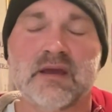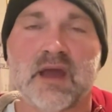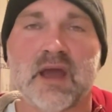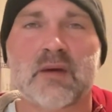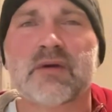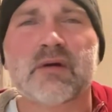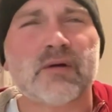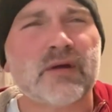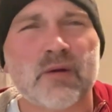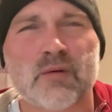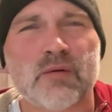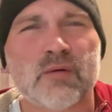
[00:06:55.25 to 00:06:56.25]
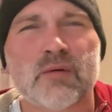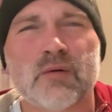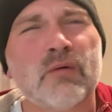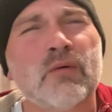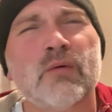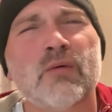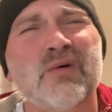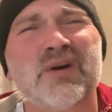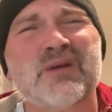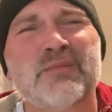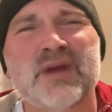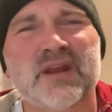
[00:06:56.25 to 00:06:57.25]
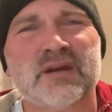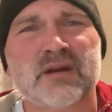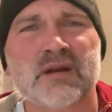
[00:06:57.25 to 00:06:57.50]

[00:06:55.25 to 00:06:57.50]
And when they were like, what do you mean?